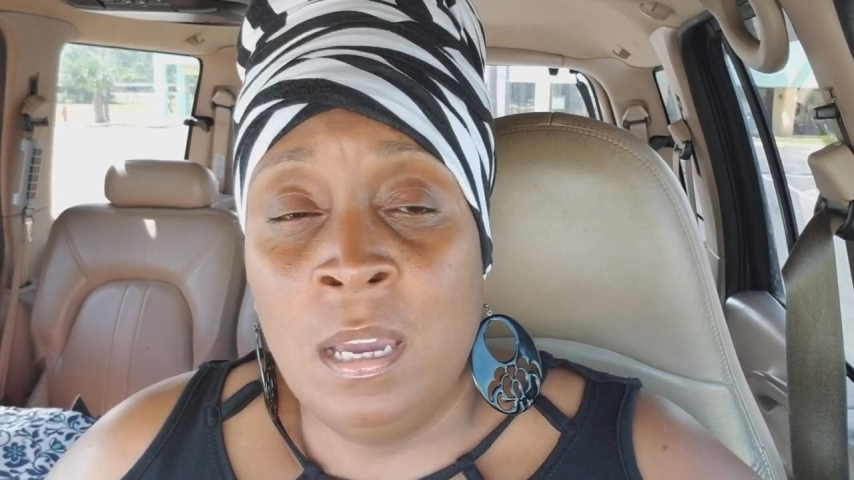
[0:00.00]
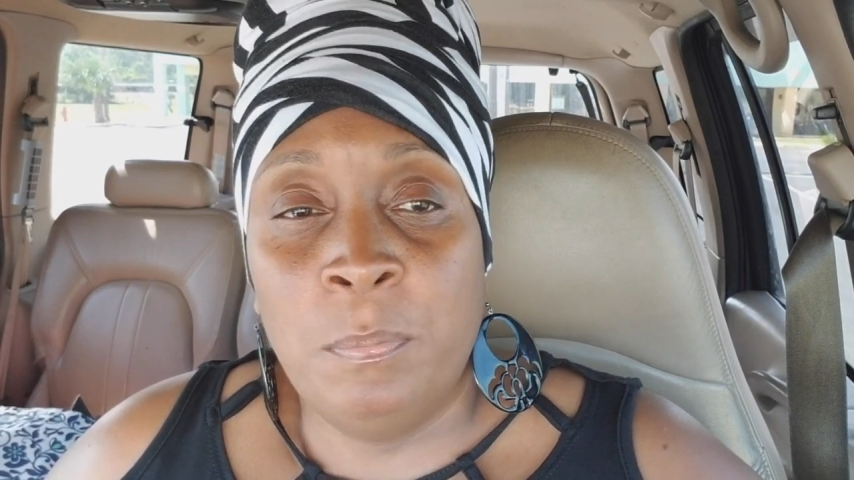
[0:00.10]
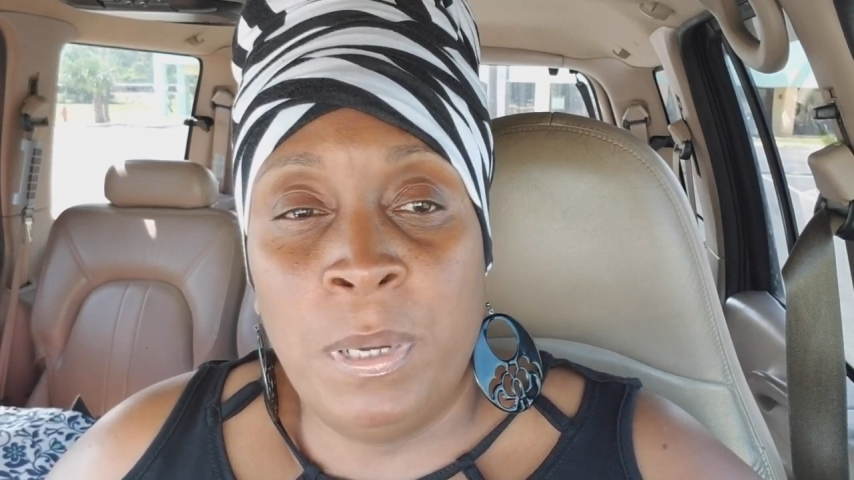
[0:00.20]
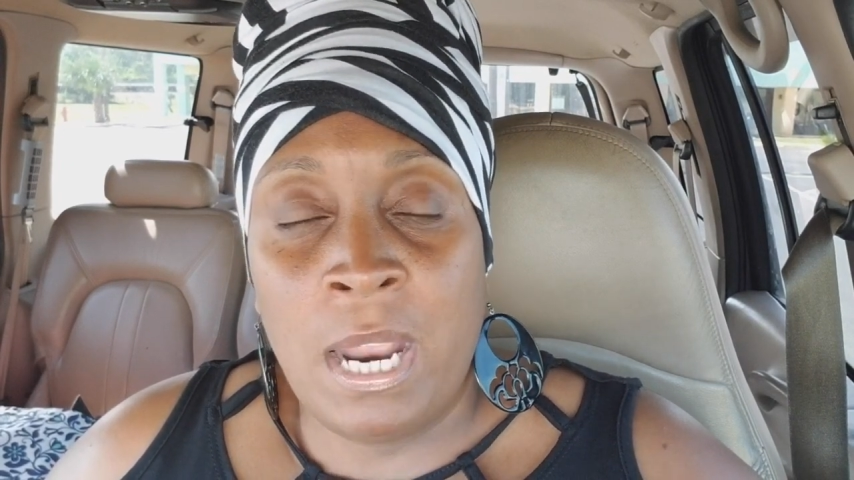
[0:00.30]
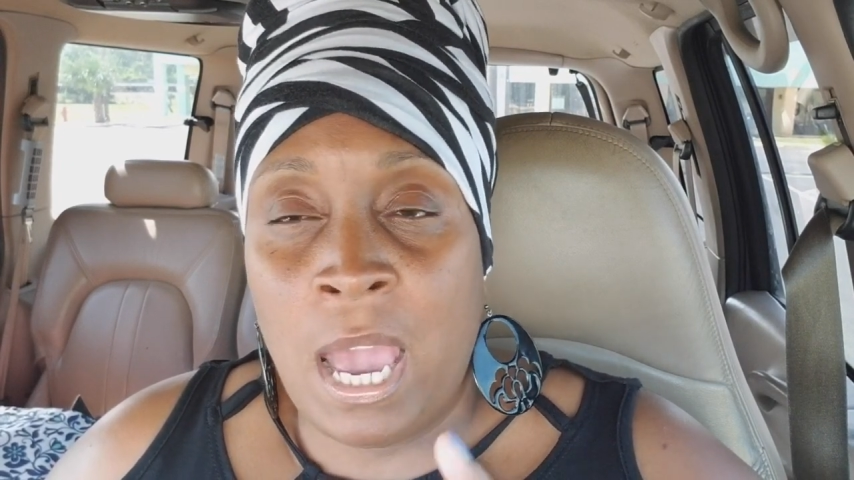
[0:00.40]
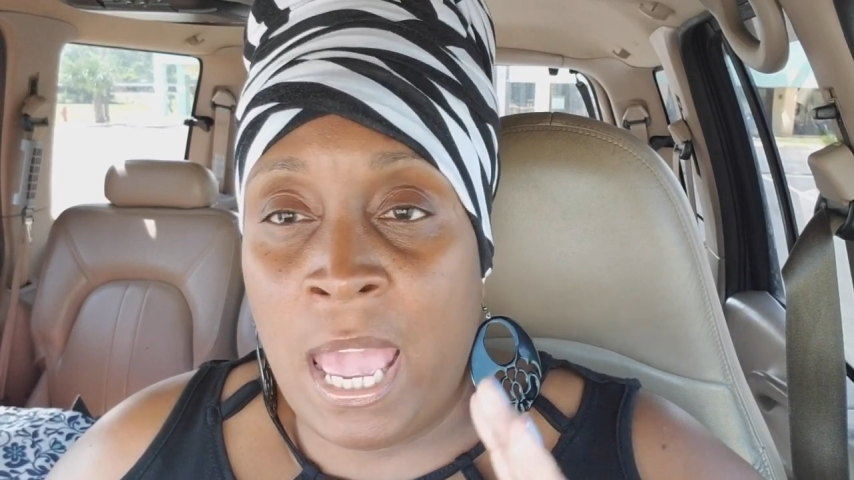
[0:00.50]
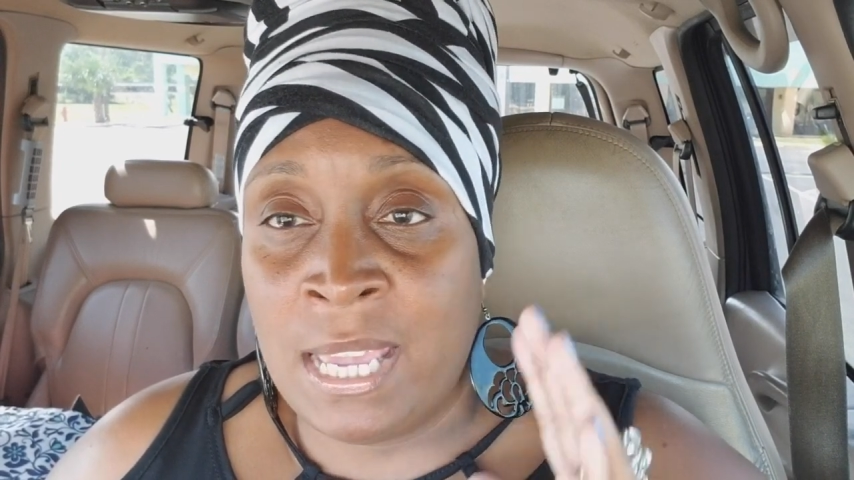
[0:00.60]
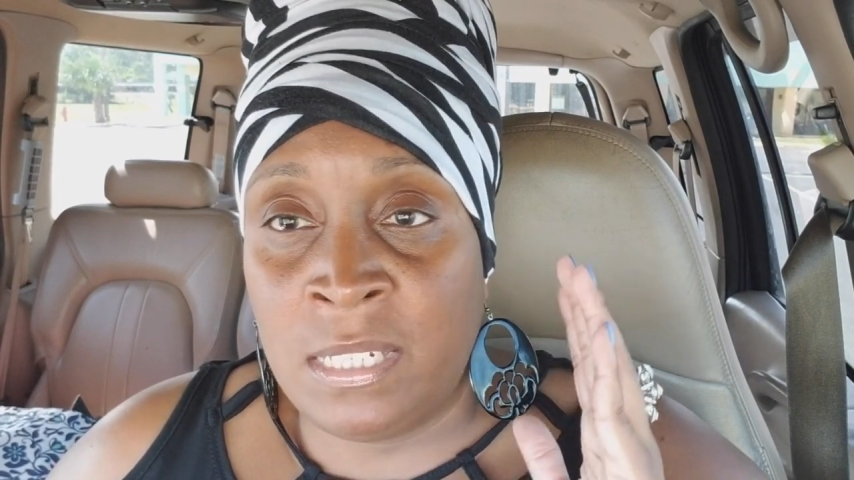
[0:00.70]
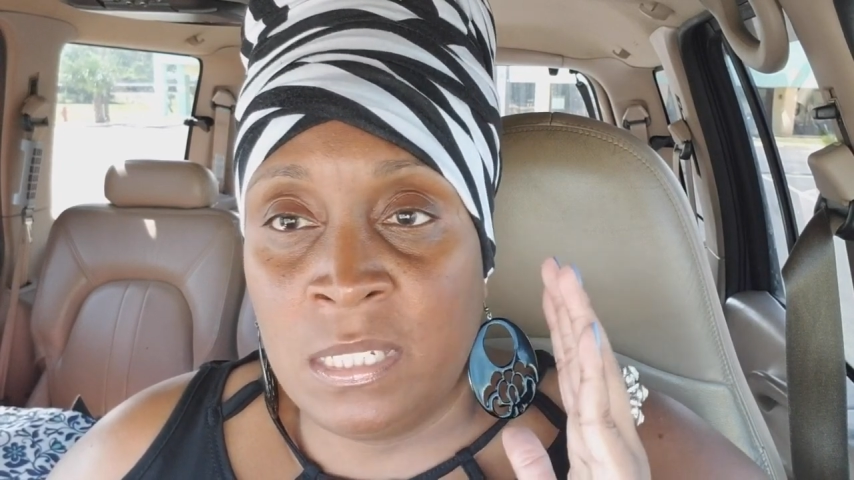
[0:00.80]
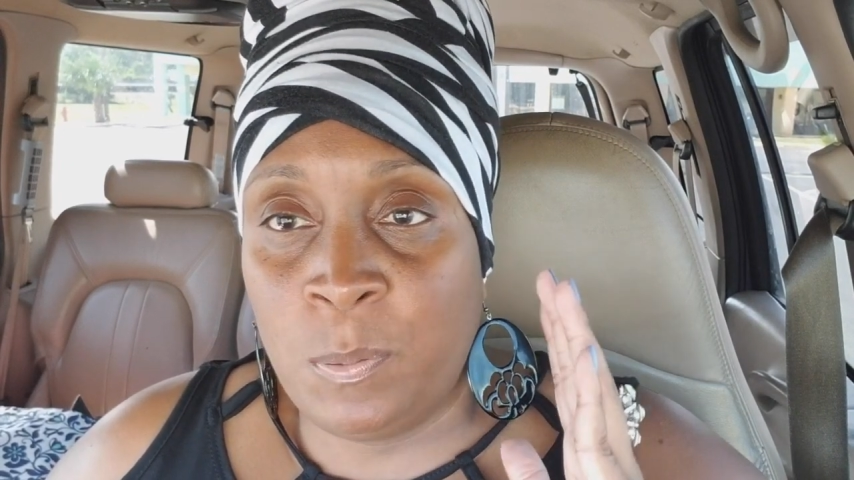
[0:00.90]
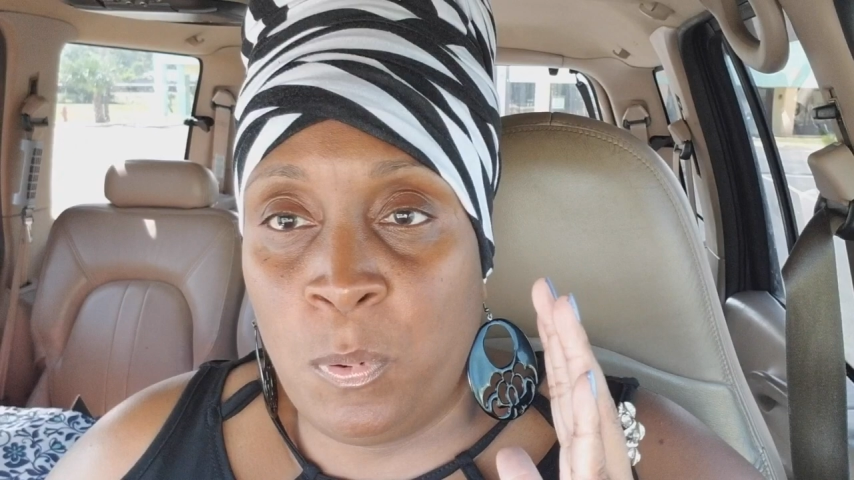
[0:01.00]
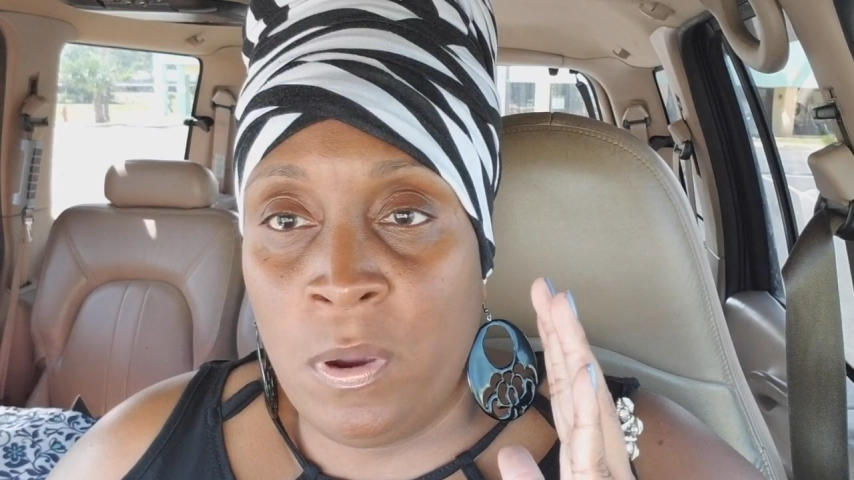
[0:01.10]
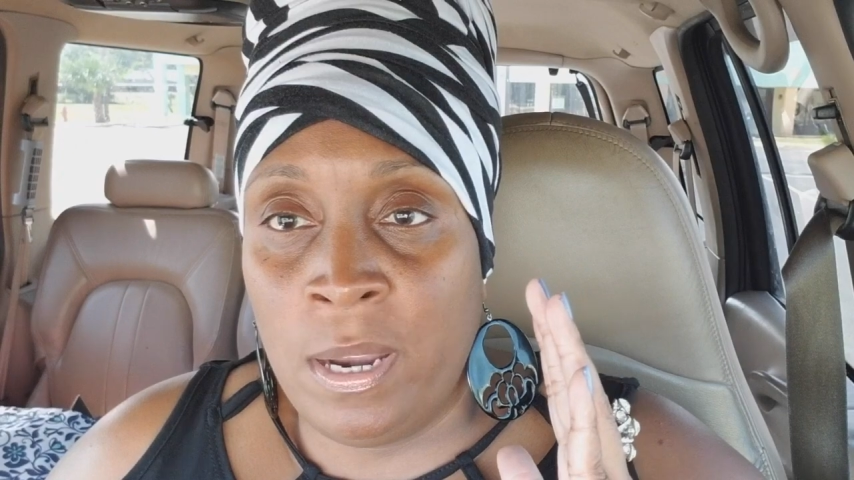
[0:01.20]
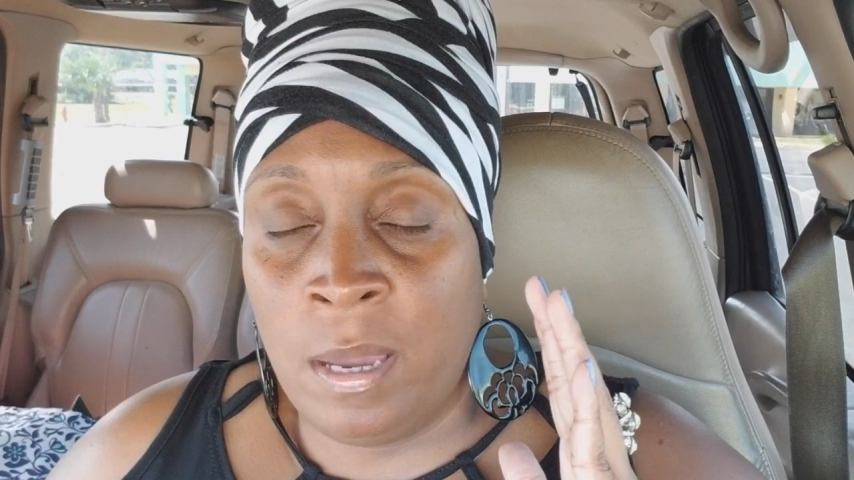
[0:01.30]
But at this point,